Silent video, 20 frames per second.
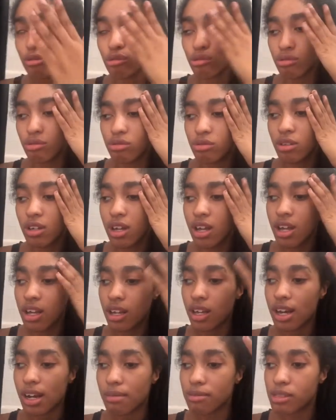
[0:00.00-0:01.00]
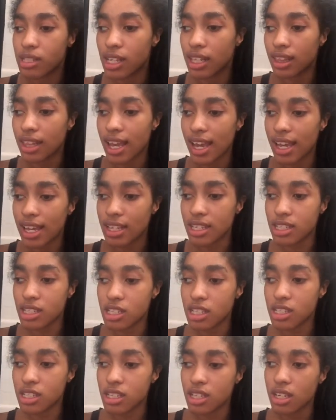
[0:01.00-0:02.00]
to come to light
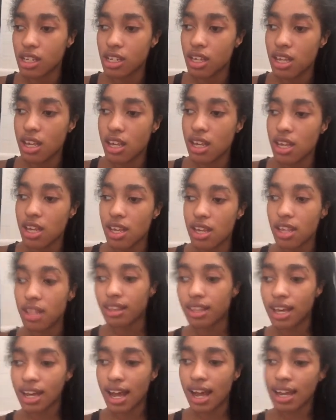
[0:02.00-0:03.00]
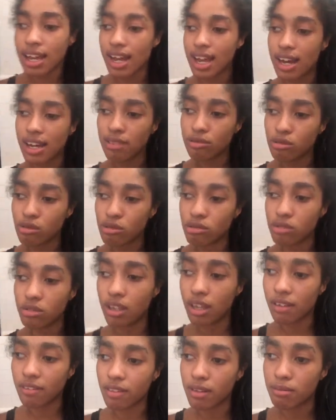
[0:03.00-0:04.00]
that I have to
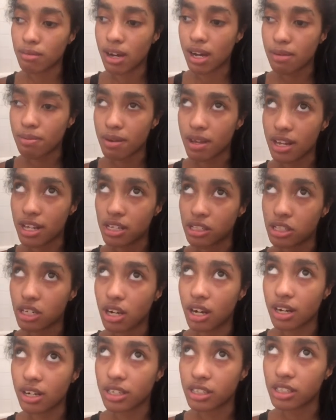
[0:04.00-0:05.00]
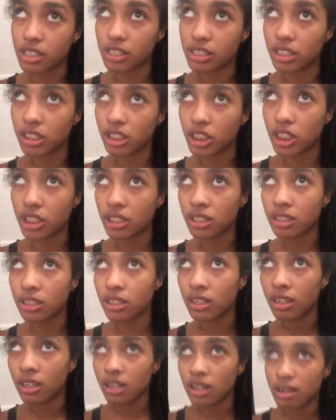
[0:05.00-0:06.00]
give them up. It is the hardest decision,
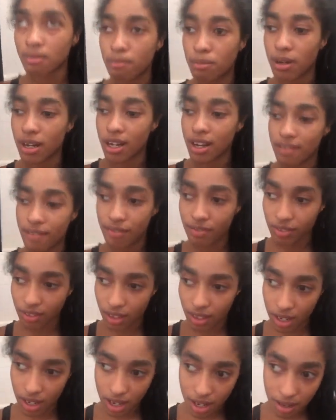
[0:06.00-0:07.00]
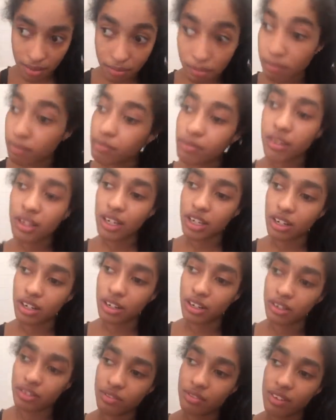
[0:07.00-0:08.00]
but, you
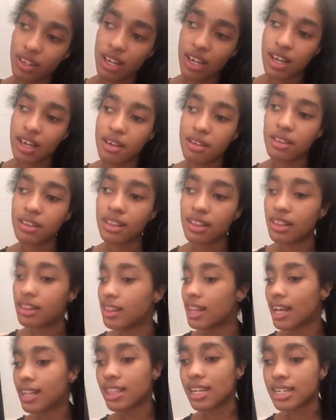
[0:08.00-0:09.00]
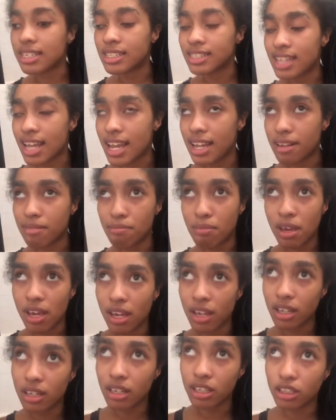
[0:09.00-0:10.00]
know, like they said,
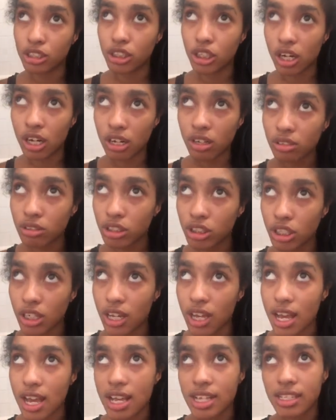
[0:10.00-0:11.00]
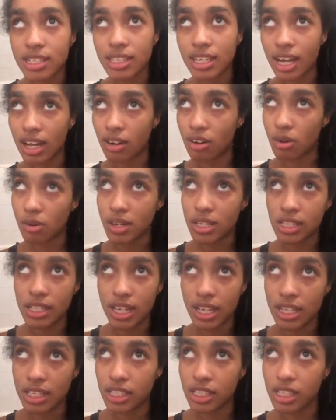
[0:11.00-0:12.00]
being an adult is not always
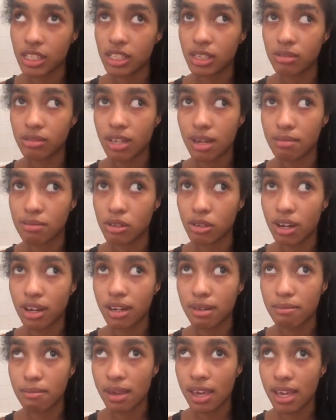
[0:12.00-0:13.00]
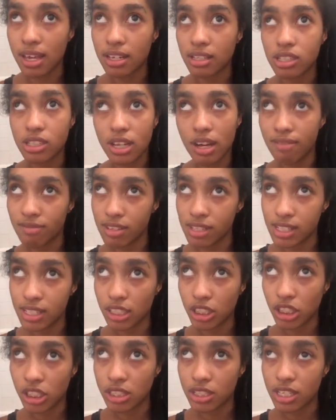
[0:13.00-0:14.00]
easy. Sometimes you gotta make tough
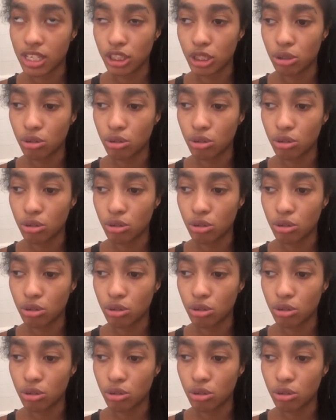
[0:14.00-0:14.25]
decisions that you